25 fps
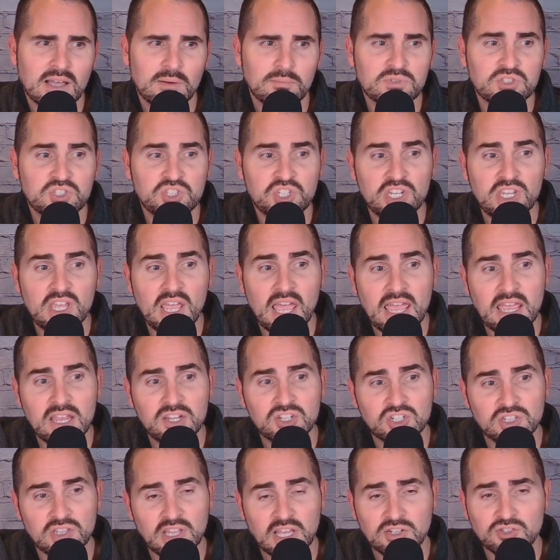GH
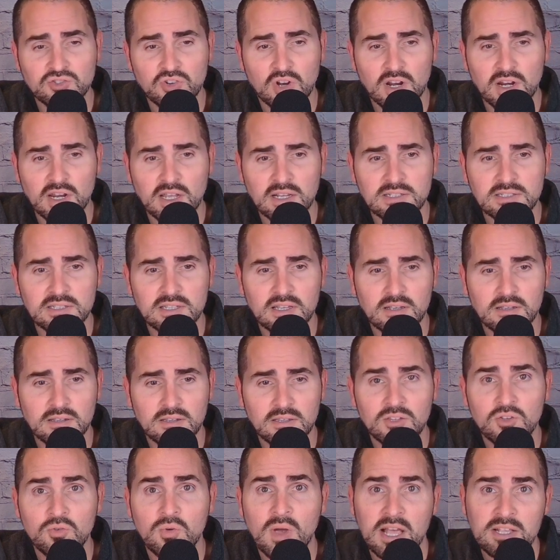Electronics,
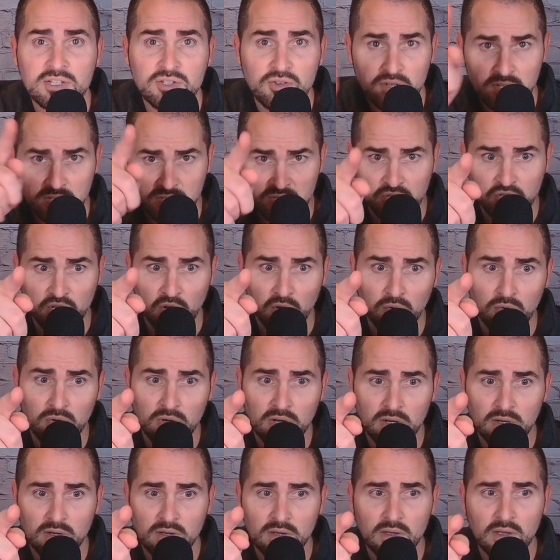you guys are a
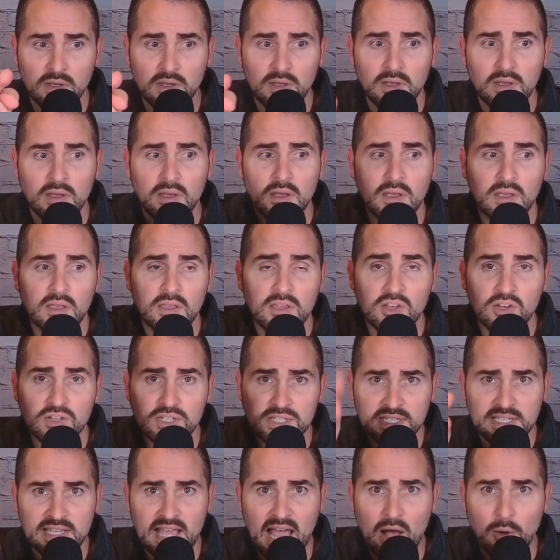joke. You're
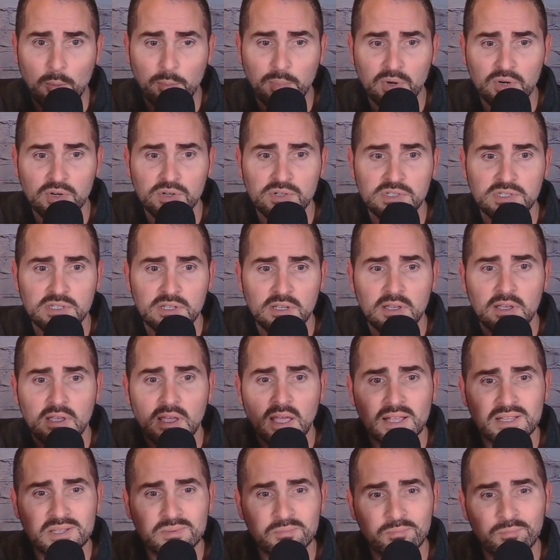scalpers.
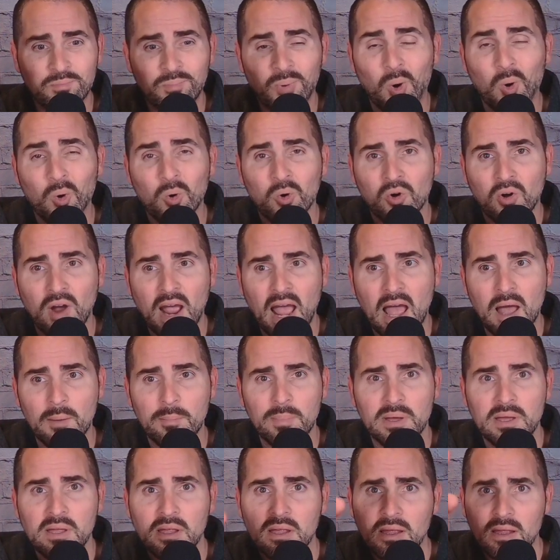It's bull crap.
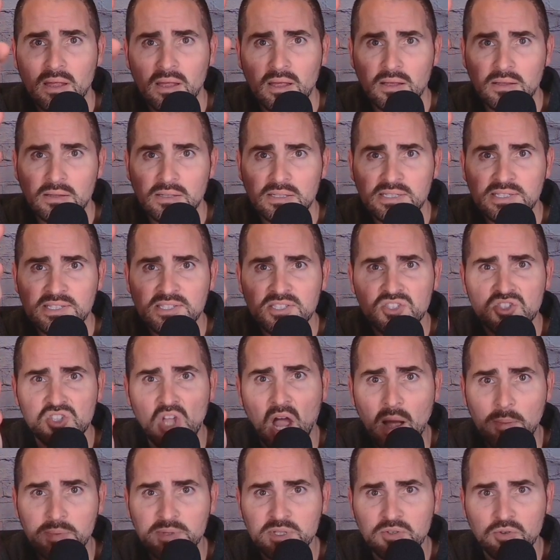
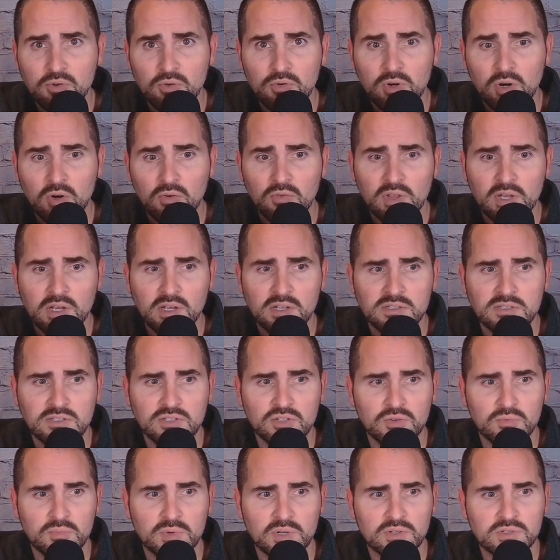Stop screwing over the
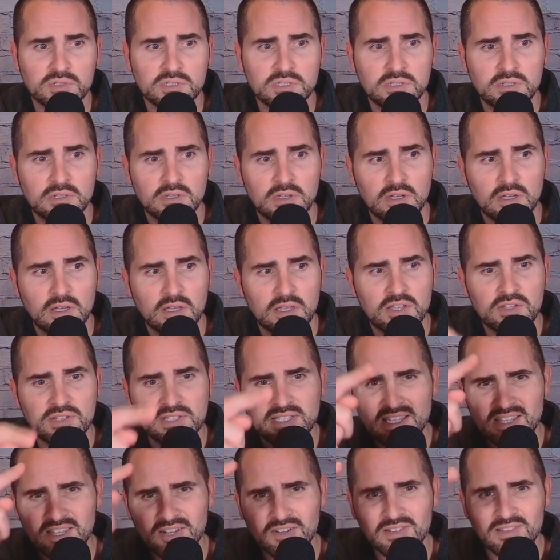consumers. You
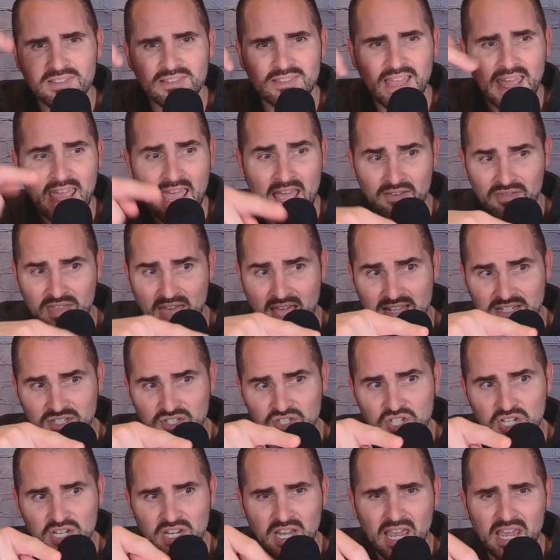see they have that
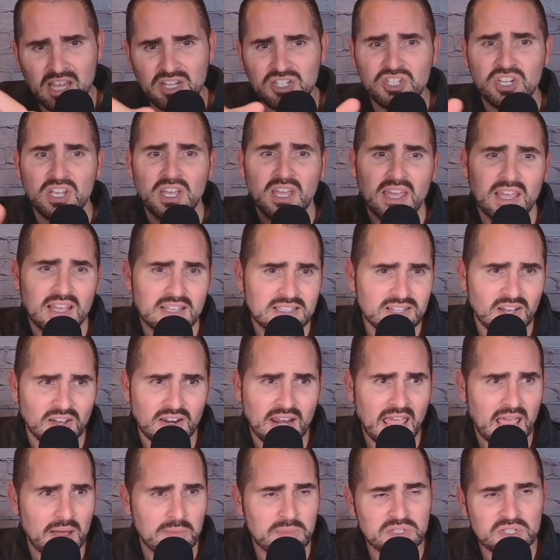GH. It's on
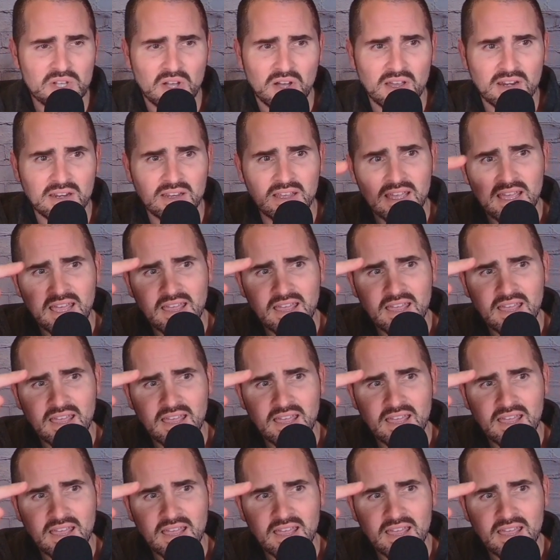Amazon.